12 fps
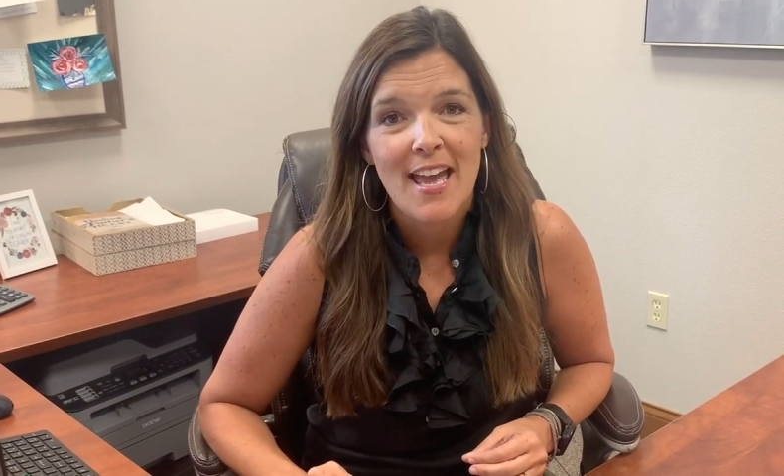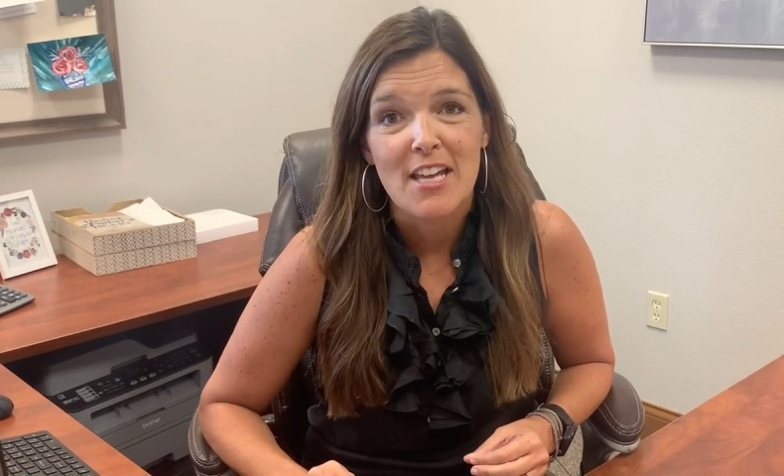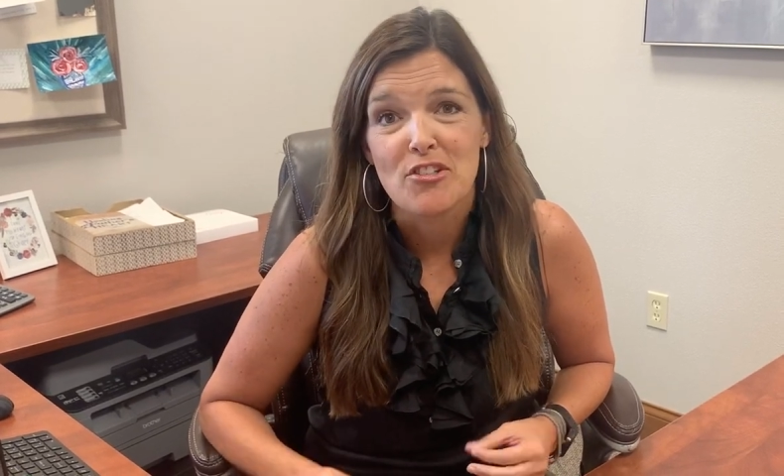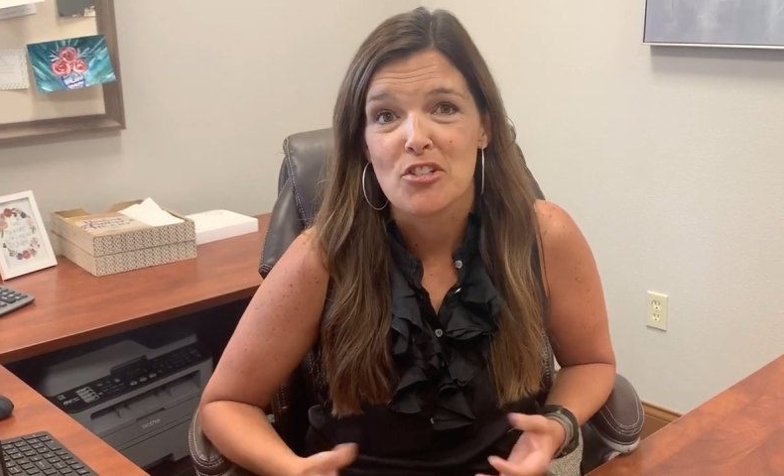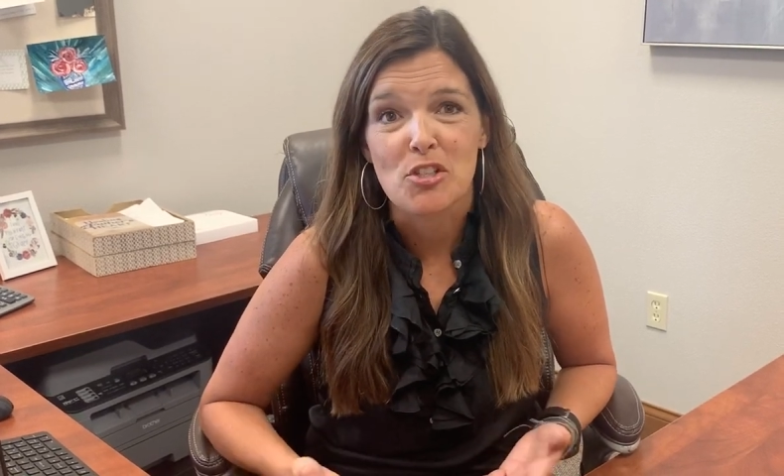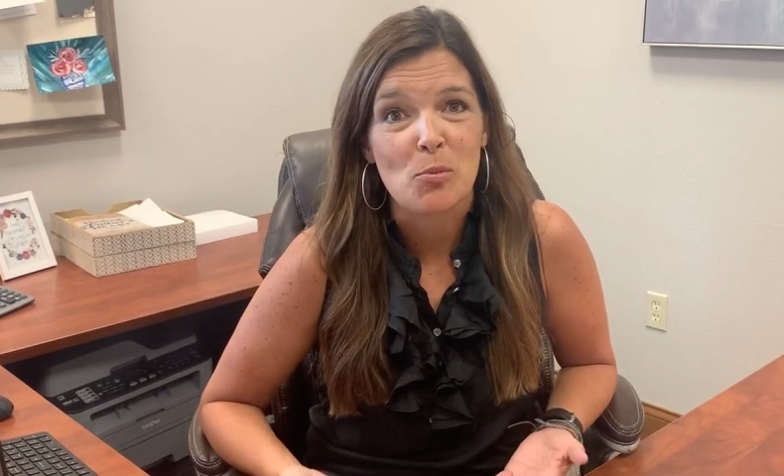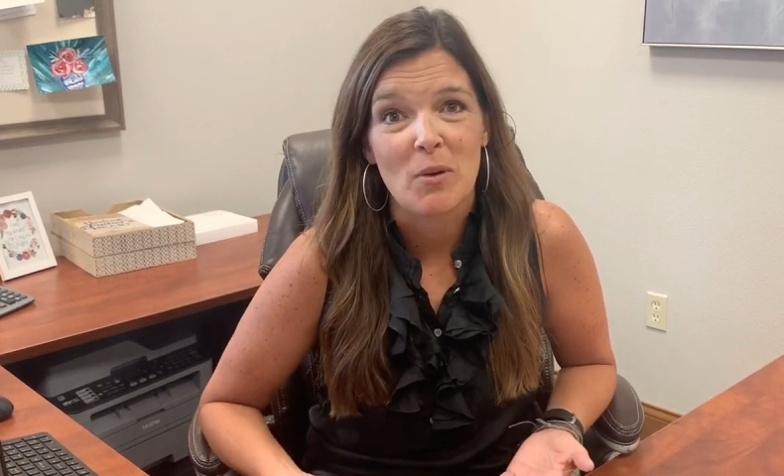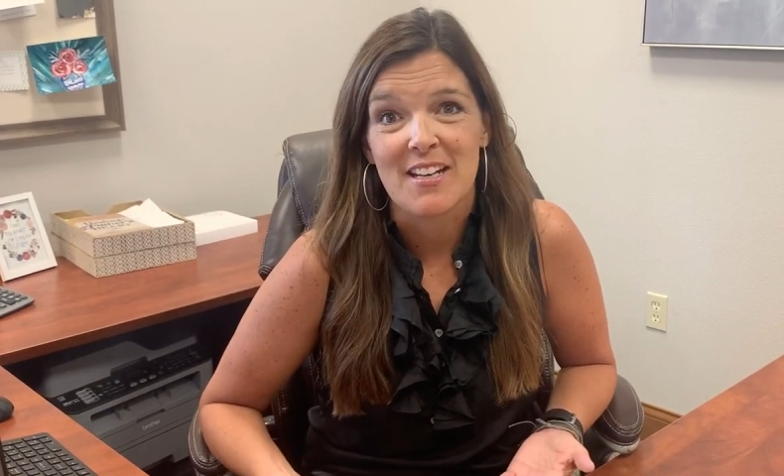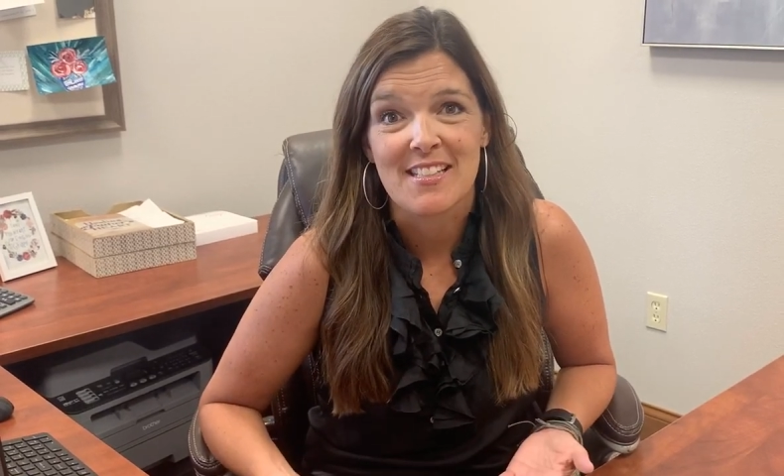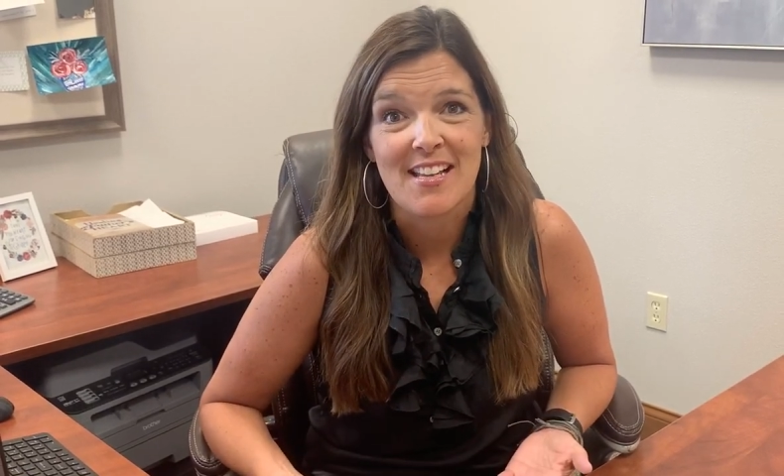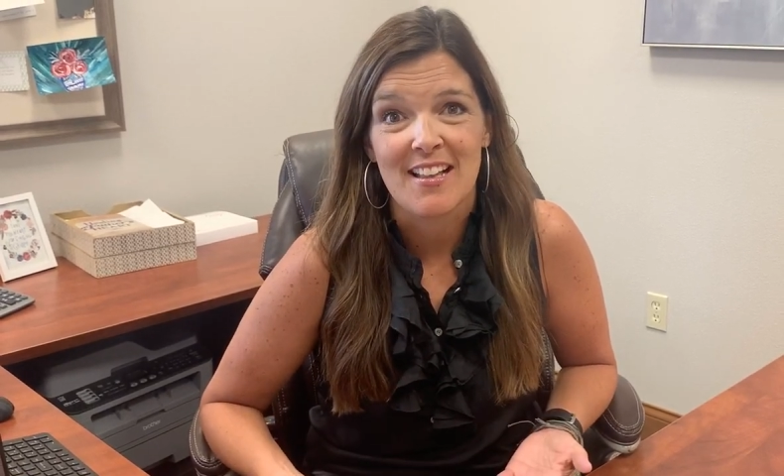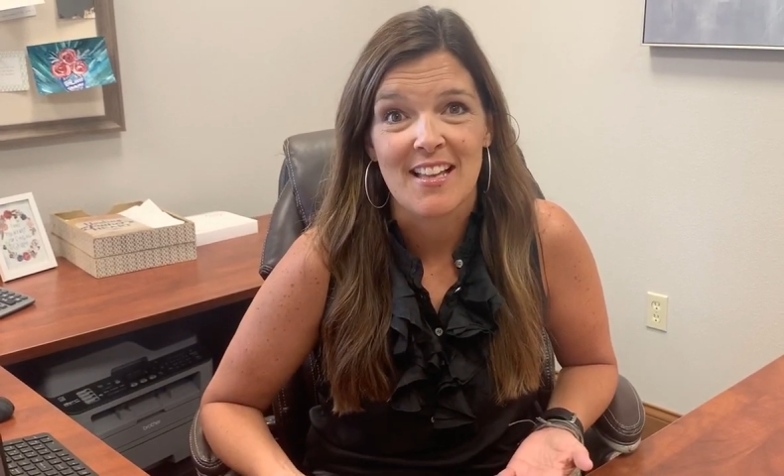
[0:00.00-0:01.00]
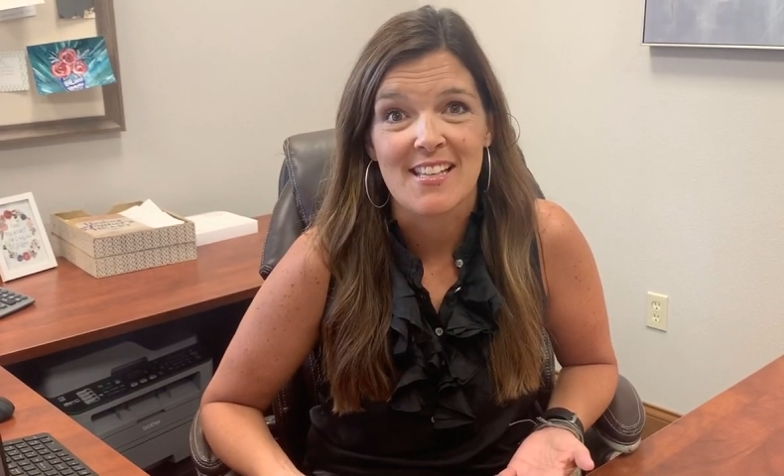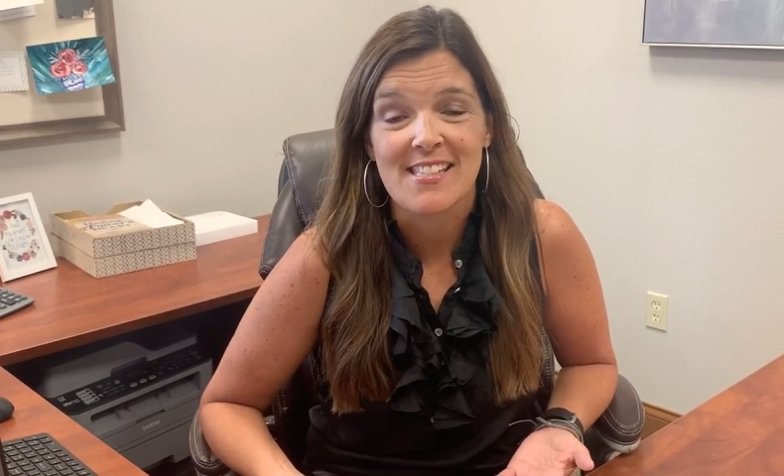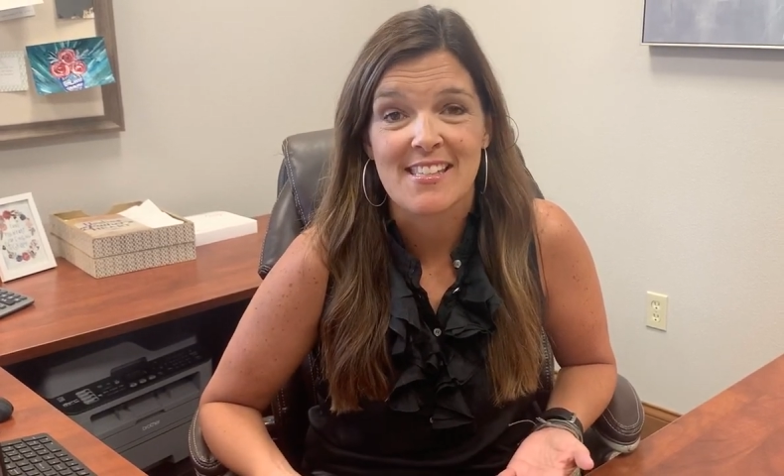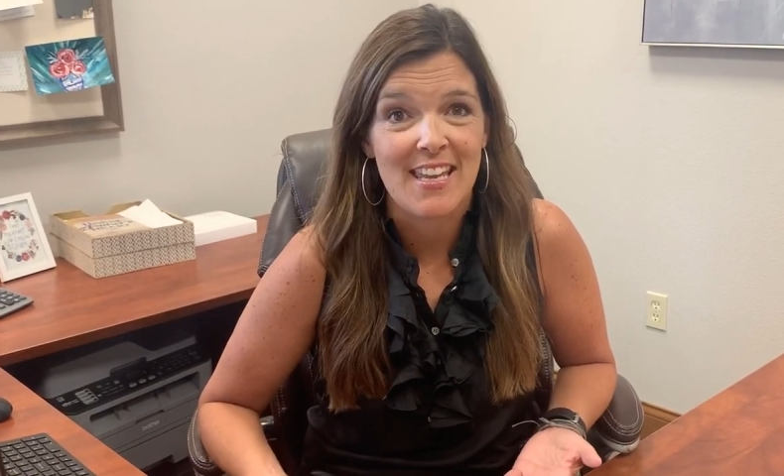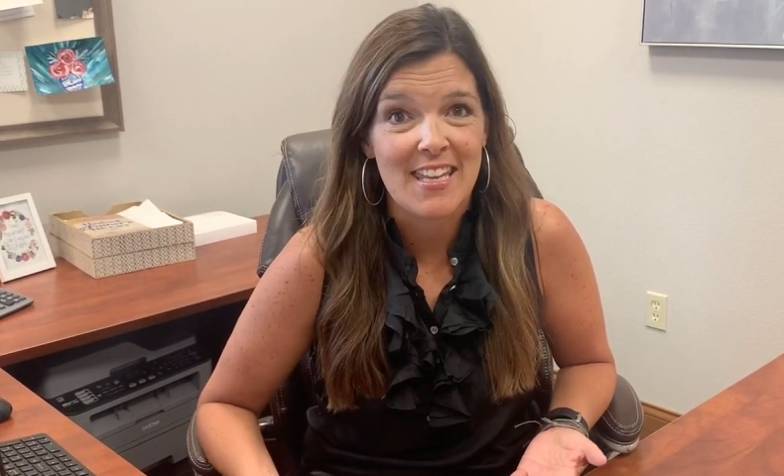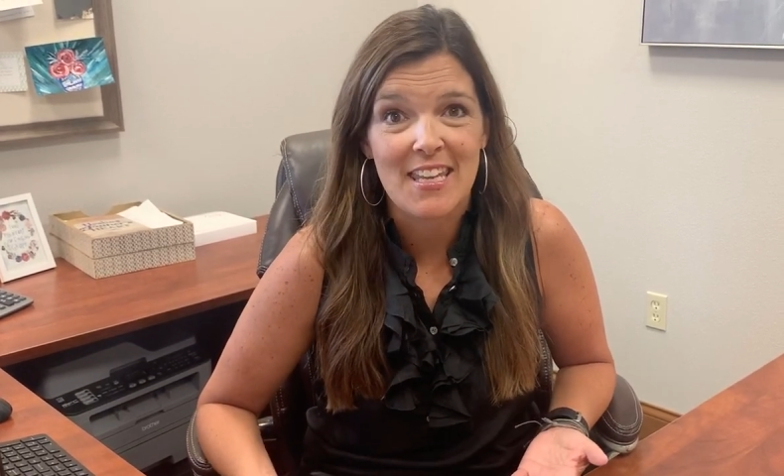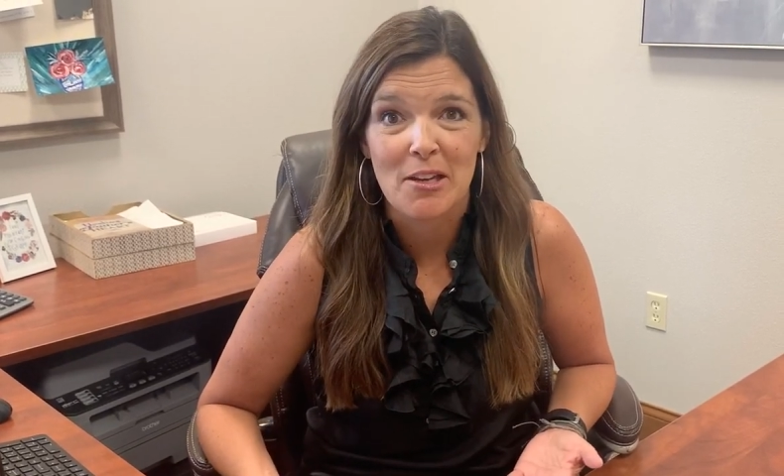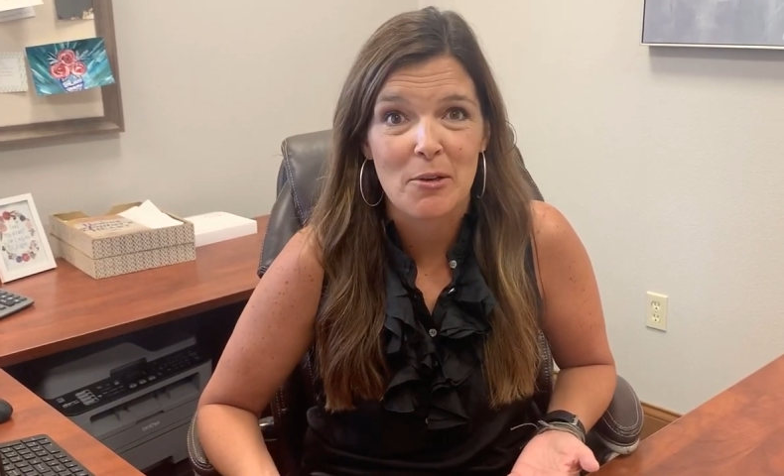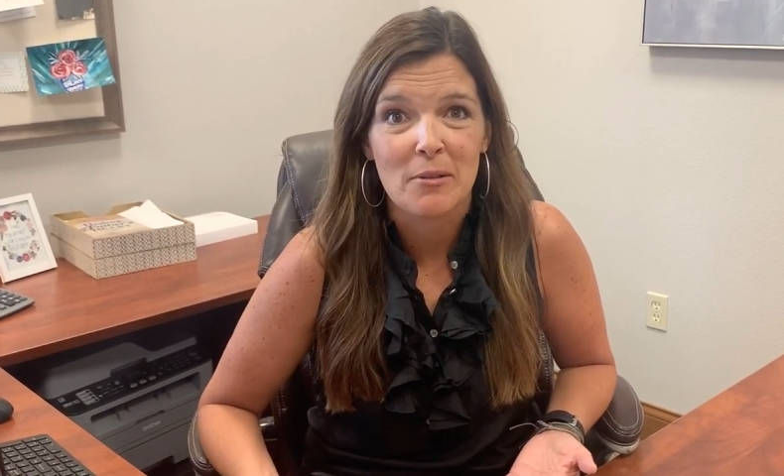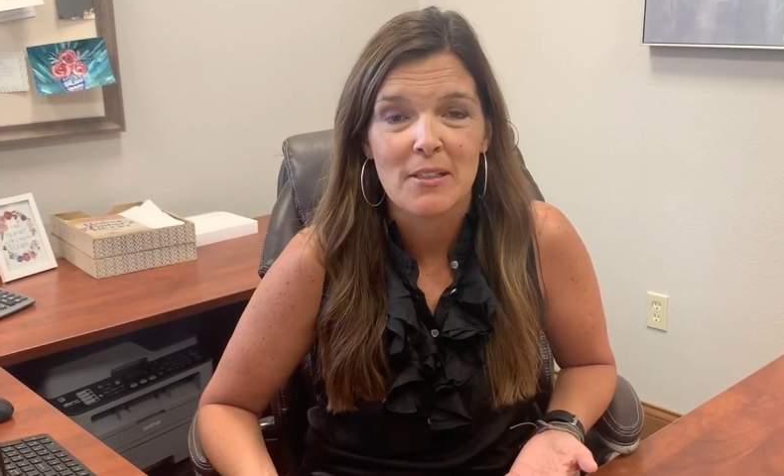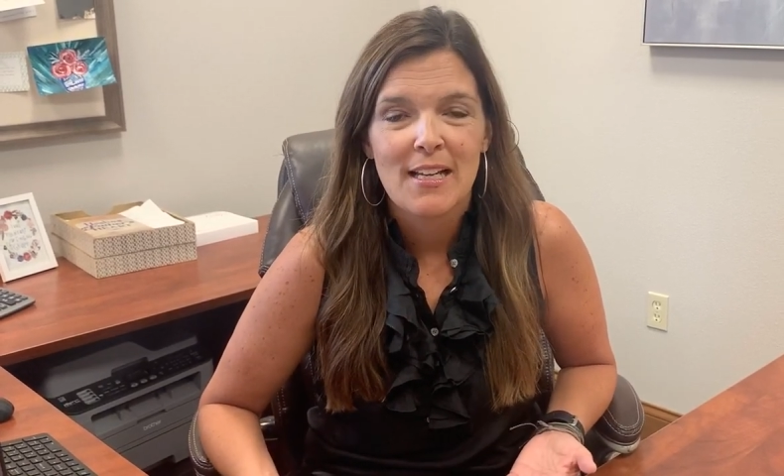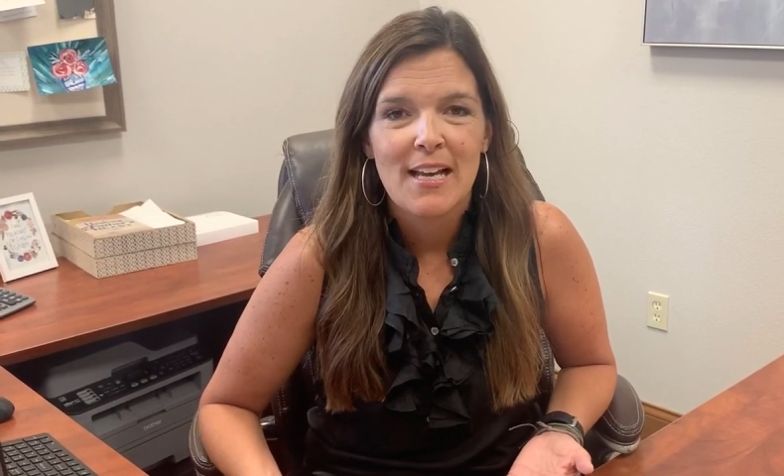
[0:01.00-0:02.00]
And she just wanted to tell us thank you.